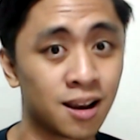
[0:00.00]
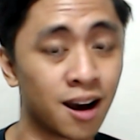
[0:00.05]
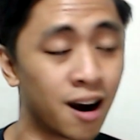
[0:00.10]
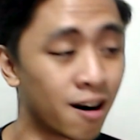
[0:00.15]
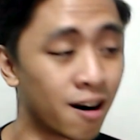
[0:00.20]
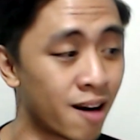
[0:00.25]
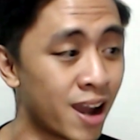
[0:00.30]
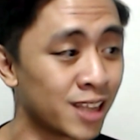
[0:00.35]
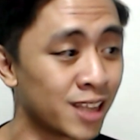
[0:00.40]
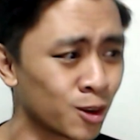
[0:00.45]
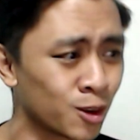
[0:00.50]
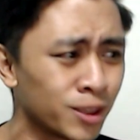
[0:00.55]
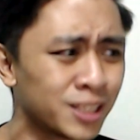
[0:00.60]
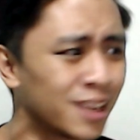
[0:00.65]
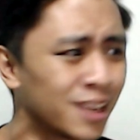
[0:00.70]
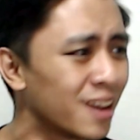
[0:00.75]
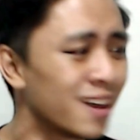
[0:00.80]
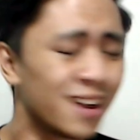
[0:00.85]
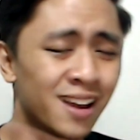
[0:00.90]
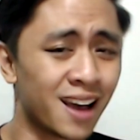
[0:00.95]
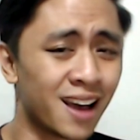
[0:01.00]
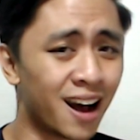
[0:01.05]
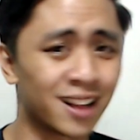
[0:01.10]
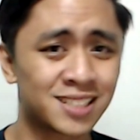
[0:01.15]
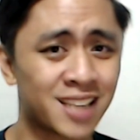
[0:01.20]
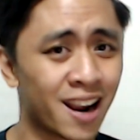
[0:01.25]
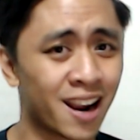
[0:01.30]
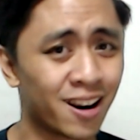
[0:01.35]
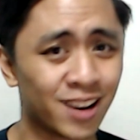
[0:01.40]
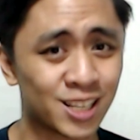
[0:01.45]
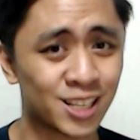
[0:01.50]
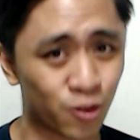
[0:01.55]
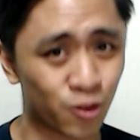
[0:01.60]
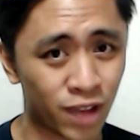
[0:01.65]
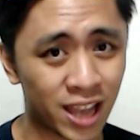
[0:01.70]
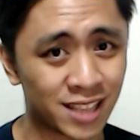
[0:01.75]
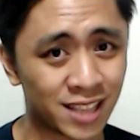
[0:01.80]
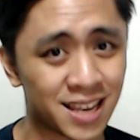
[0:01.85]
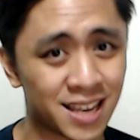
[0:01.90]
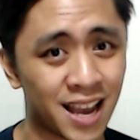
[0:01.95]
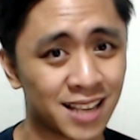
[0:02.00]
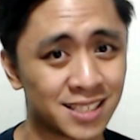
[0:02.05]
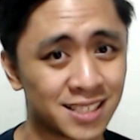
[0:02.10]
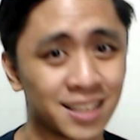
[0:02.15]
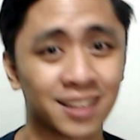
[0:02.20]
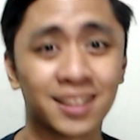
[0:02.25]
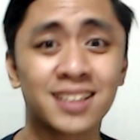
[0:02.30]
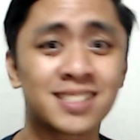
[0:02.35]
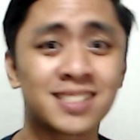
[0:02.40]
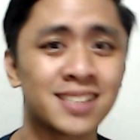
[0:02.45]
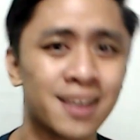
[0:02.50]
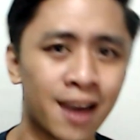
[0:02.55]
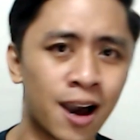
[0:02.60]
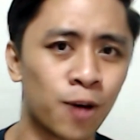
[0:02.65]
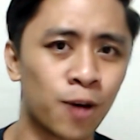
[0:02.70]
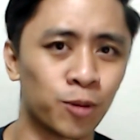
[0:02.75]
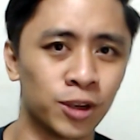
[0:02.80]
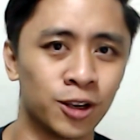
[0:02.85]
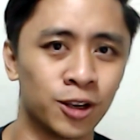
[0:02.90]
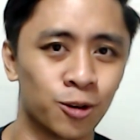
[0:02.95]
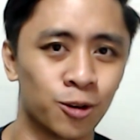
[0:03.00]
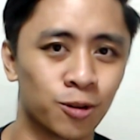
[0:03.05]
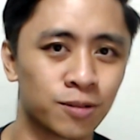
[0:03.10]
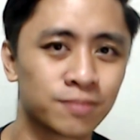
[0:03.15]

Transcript: Alright, so Altaria is fantastic. Let's see how we do.